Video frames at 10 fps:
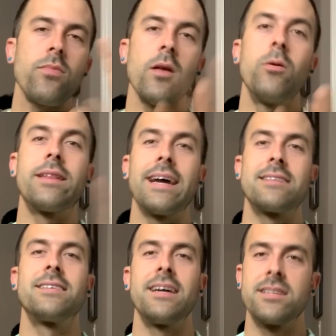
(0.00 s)
With that
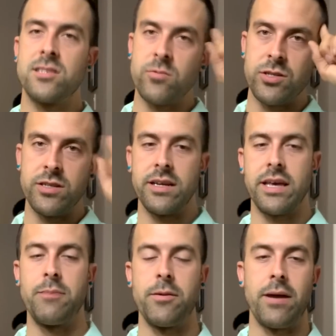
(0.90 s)
said, this is what you need to
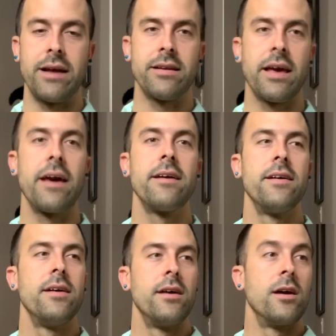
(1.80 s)
keep in mind, okay?
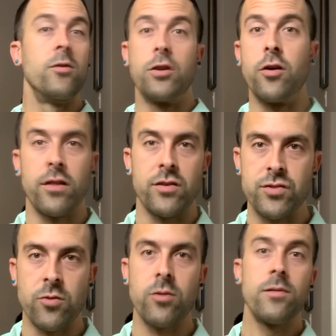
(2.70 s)
You go to the
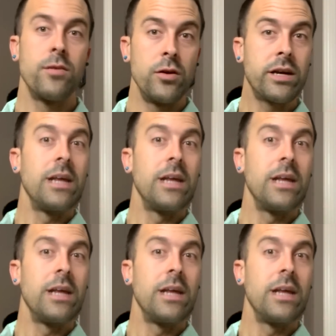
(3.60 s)
store, you could